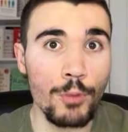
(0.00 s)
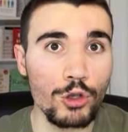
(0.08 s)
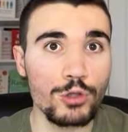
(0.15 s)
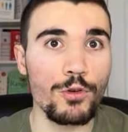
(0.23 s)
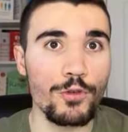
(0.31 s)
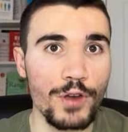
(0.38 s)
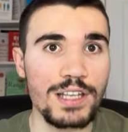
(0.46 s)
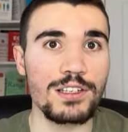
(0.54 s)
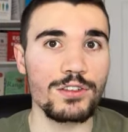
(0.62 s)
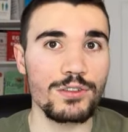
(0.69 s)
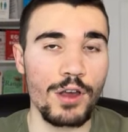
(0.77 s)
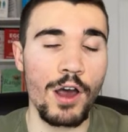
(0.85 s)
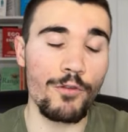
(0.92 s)
multiple
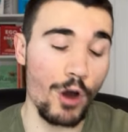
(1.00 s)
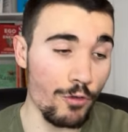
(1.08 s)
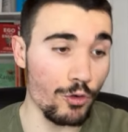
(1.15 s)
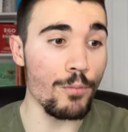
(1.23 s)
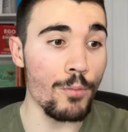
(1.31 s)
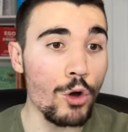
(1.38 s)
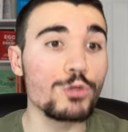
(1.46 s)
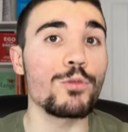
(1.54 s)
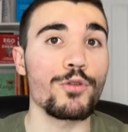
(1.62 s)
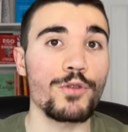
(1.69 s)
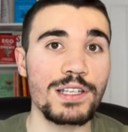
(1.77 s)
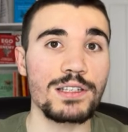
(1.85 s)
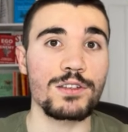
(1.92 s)
faces, I've grown multiple
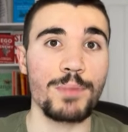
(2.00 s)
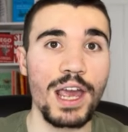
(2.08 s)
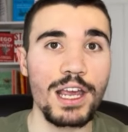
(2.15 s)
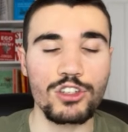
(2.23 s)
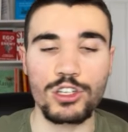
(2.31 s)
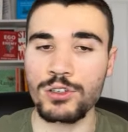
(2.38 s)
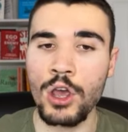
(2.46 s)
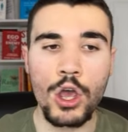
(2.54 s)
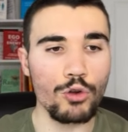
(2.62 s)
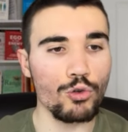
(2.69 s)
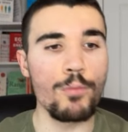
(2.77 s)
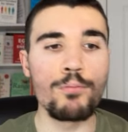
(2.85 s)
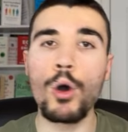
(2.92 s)
faces pages,
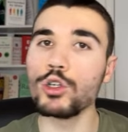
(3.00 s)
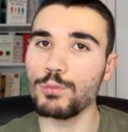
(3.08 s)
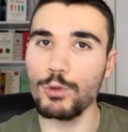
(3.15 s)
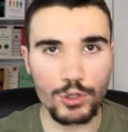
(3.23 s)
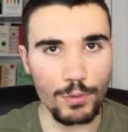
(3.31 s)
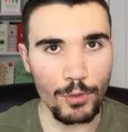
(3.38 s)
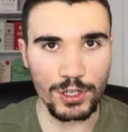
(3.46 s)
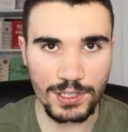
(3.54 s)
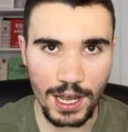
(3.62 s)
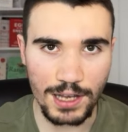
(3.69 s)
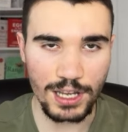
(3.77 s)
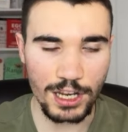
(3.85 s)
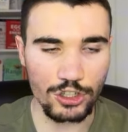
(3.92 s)
grown multiple to
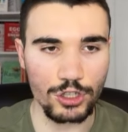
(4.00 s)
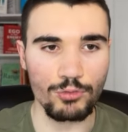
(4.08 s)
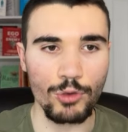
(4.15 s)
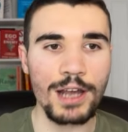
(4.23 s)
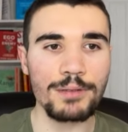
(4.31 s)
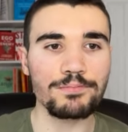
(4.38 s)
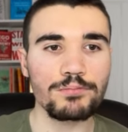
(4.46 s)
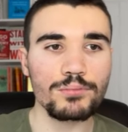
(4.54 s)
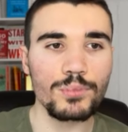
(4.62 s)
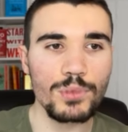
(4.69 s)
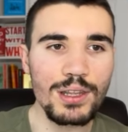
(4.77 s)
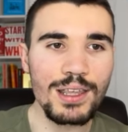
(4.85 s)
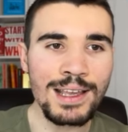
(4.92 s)
monetization, right?
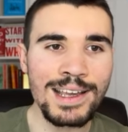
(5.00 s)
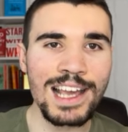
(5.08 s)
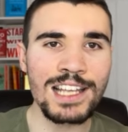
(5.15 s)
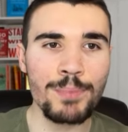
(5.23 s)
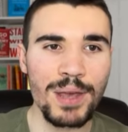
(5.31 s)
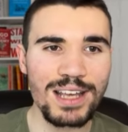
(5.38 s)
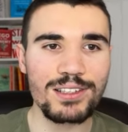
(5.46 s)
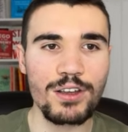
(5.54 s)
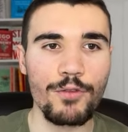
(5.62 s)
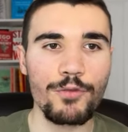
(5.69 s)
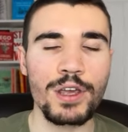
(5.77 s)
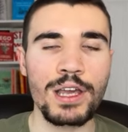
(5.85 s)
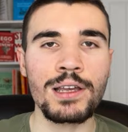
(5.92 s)
Is pick
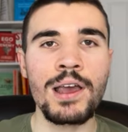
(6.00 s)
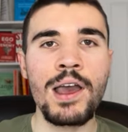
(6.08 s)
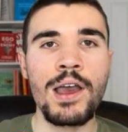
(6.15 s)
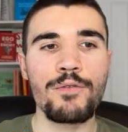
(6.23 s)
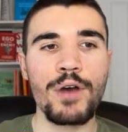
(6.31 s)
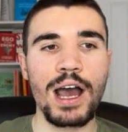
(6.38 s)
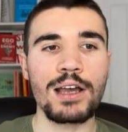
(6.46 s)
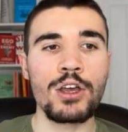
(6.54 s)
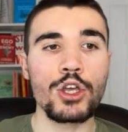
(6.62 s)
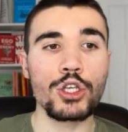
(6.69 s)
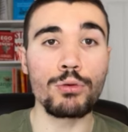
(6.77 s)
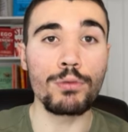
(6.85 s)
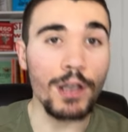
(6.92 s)
something that
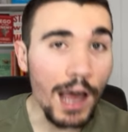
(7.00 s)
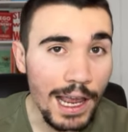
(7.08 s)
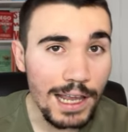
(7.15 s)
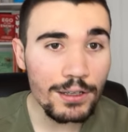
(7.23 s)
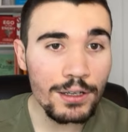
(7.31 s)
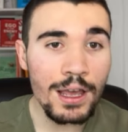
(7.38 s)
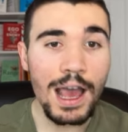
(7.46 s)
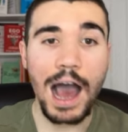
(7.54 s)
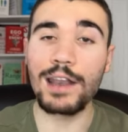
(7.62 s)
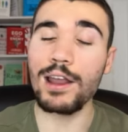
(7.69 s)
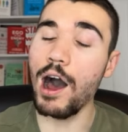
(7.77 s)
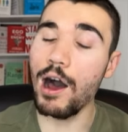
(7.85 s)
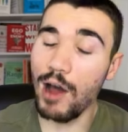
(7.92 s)
you like
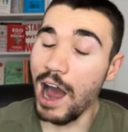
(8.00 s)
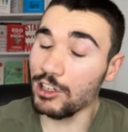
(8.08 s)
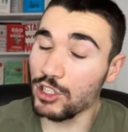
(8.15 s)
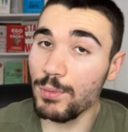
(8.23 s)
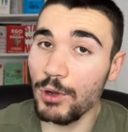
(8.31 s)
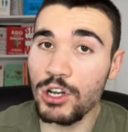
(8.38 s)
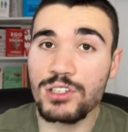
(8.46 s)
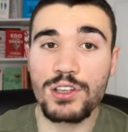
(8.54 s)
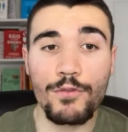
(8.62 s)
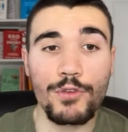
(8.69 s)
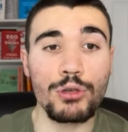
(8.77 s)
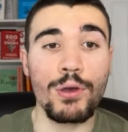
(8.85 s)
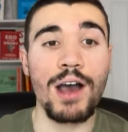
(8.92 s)
and to be honest,
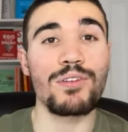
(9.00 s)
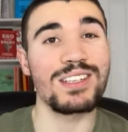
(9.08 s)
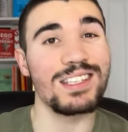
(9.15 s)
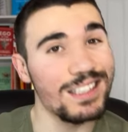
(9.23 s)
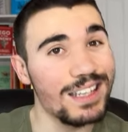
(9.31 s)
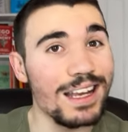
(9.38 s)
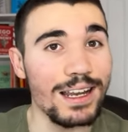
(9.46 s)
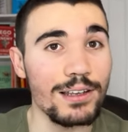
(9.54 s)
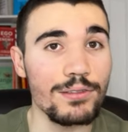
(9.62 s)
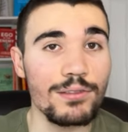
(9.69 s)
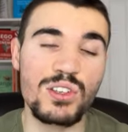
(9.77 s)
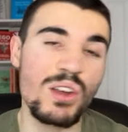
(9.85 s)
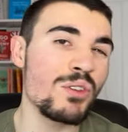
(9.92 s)
something you have a skill in,
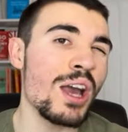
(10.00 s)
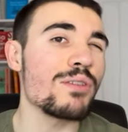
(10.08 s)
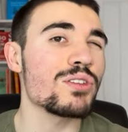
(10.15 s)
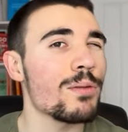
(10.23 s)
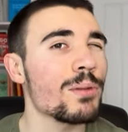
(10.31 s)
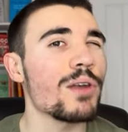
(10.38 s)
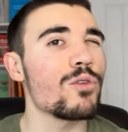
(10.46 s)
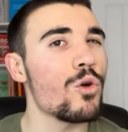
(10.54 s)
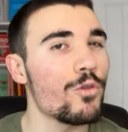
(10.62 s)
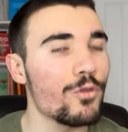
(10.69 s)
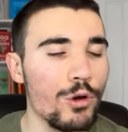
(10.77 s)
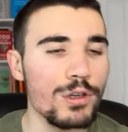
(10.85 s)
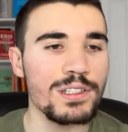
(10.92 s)
something you have some kind of
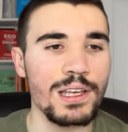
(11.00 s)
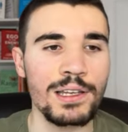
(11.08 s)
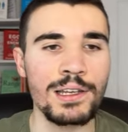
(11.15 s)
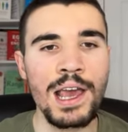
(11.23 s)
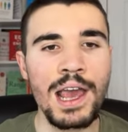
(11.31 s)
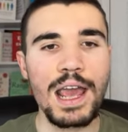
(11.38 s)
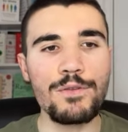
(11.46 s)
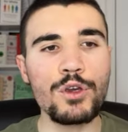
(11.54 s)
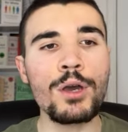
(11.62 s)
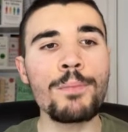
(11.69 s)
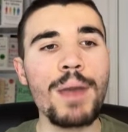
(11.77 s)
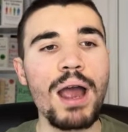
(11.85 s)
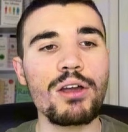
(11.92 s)
authority in. If you
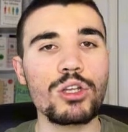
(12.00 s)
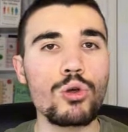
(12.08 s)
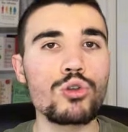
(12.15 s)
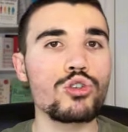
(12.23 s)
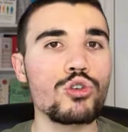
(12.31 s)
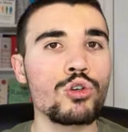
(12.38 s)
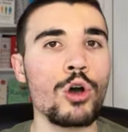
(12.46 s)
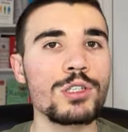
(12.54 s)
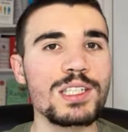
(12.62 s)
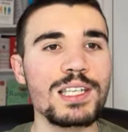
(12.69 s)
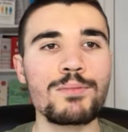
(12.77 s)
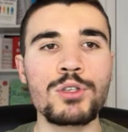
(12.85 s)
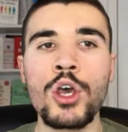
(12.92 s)
can marry those two
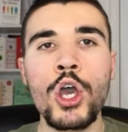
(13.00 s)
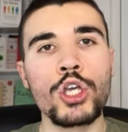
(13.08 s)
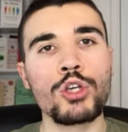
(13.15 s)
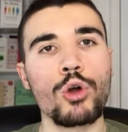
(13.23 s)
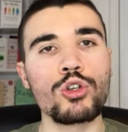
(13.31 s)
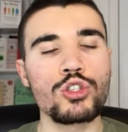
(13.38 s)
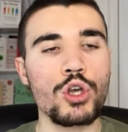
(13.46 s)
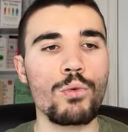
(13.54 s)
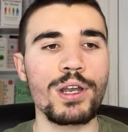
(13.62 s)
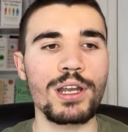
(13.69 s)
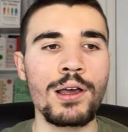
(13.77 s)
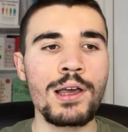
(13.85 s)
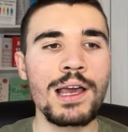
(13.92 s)
concepts, you're on to a
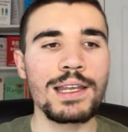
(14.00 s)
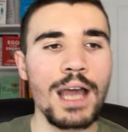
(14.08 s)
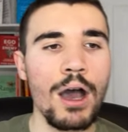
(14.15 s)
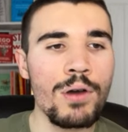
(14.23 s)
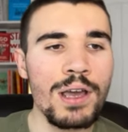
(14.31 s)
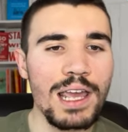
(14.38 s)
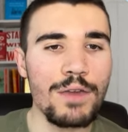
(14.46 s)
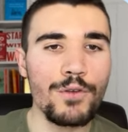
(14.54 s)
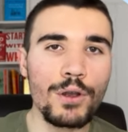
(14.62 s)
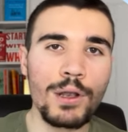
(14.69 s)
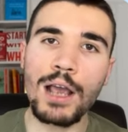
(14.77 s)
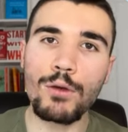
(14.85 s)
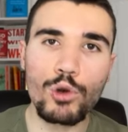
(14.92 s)
winner. Now, if you
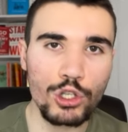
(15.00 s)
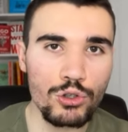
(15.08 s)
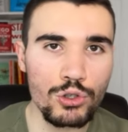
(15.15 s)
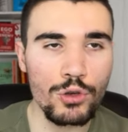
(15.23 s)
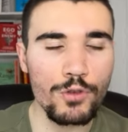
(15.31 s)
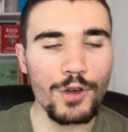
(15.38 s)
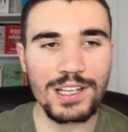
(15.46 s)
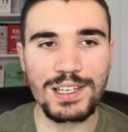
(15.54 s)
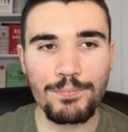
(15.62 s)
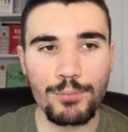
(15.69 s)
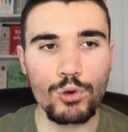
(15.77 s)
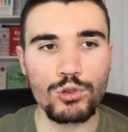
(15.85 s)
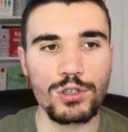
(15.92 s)
like what you do, that's
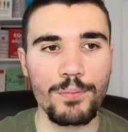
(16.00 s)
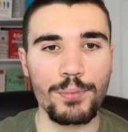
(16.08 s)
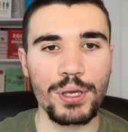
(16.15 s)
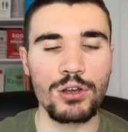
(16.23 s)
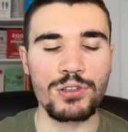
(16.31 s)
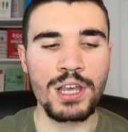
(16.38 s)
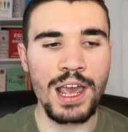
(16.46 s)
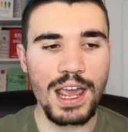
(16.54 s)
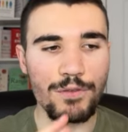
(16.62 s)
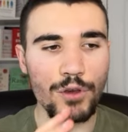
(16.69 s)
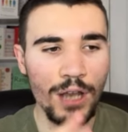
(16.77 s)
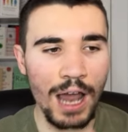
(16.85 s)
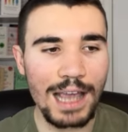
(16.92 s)
important, because if
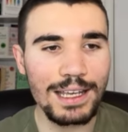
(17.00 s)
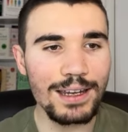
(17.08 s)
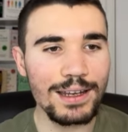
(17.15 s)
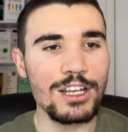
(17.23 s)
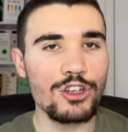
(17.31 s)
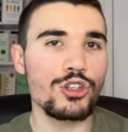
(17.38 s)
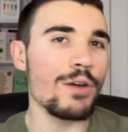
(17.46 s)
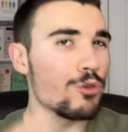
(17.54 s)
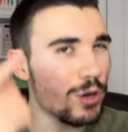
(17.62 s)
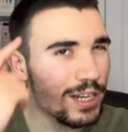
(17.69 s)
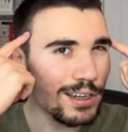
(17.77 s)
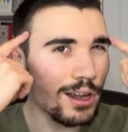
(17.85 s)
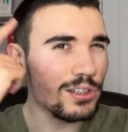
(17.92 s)
you're liking a niche, you have
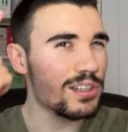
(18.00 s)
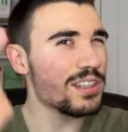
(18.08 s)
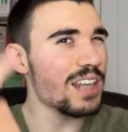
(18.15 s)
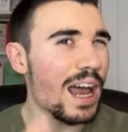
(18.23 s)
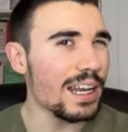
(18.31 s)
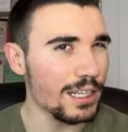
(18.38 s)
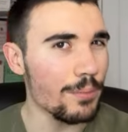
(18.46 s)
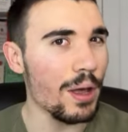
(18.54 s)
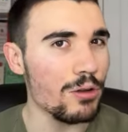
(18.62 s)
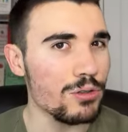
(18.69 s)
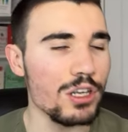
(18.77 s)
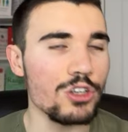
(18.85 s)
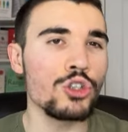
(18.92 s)
already an understanding
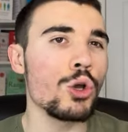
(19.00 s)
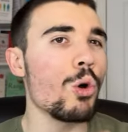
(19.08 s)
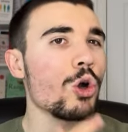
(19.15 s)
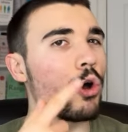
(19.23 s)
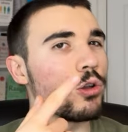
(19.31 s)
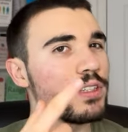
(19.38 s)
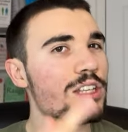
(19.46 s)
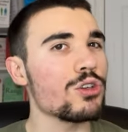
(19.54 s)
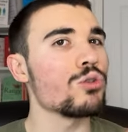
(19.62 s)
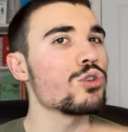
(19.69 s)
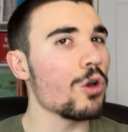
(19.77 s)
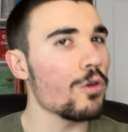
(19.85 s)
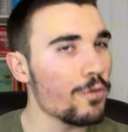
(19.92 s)
about it. You know what content's going
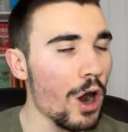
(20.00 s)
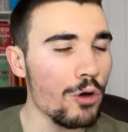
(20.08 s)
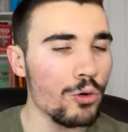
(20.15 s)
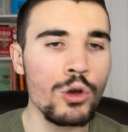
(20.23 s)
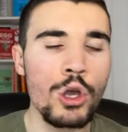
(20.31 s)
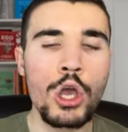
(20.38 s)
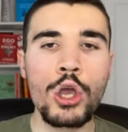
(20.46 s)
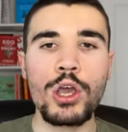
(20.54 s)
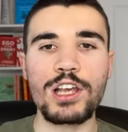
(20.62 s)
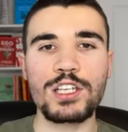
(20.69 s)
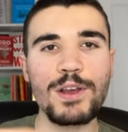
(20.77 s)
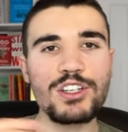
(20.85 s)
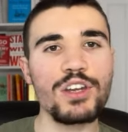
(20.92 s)
to go viral,
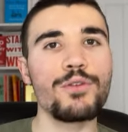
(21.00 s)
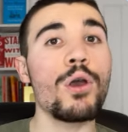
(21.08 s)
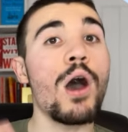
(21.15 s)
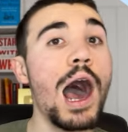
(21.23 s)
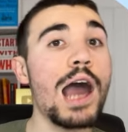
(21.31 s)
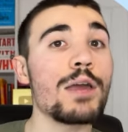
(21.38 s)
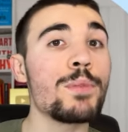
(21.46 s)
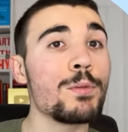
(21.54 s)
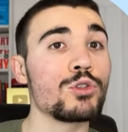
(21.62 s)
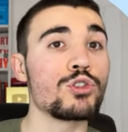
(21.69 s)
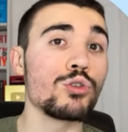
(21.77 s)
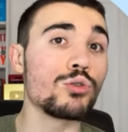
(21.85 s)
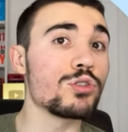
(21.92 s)
especially if you hire people
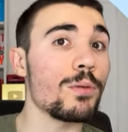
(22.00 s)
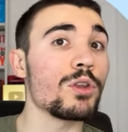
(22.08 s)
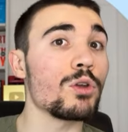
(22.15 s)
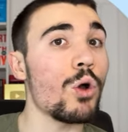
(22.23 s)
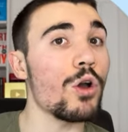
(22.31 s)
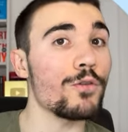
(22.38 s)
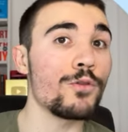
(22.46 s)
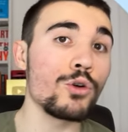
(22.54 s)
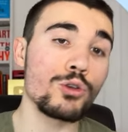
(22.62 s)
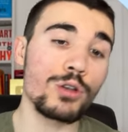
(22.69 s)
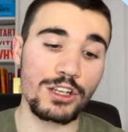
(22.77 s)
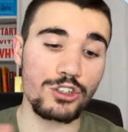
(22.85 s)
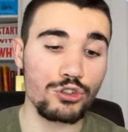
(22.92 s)
to do some of the work for you,
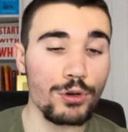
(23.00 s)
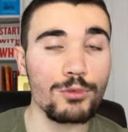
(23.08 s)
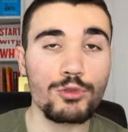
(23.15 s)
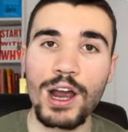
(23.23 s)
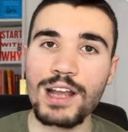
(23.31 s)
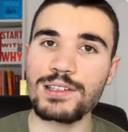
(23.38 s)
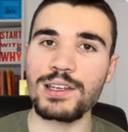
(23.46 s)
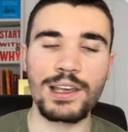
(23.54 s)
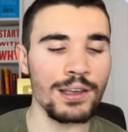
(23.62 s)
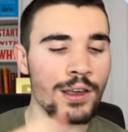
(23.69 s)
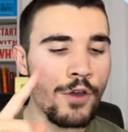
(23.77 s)
like script writing,